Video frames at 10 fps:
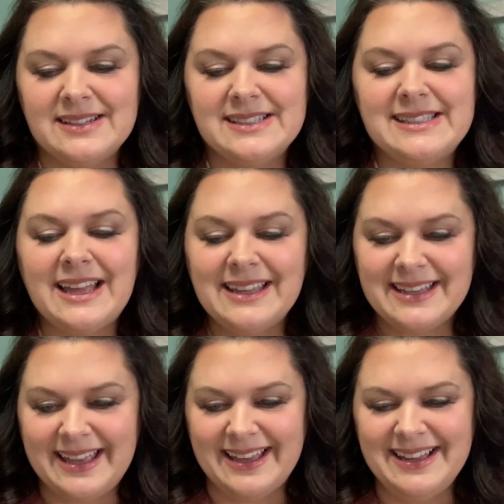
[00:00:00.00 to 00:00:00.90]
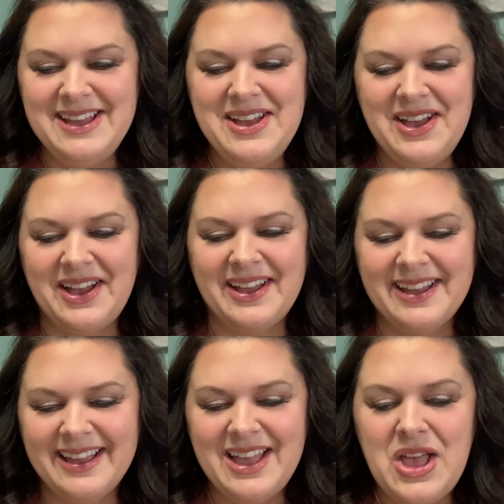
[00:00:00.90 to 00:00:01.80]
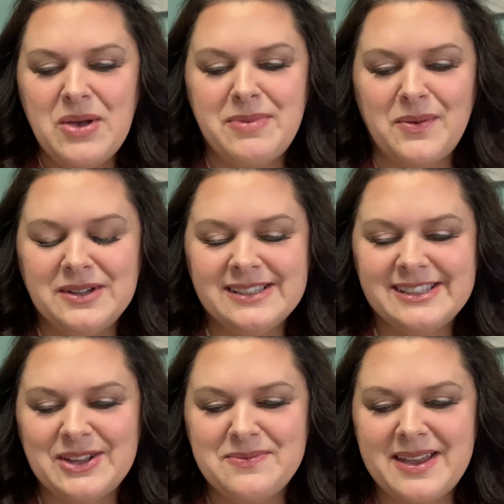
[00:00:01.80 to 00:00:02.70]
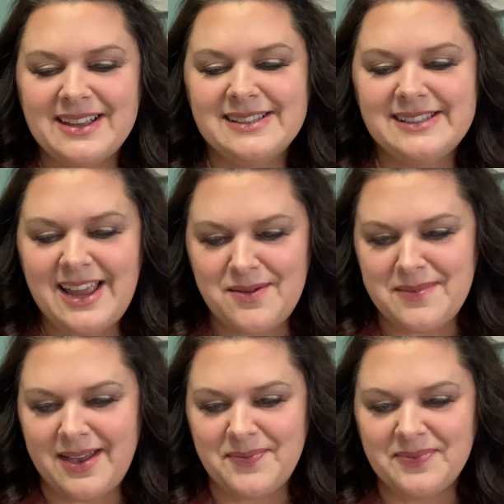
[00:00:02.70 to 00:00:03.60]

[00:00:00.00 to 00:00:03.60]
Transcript: delicate, but will still make a statement.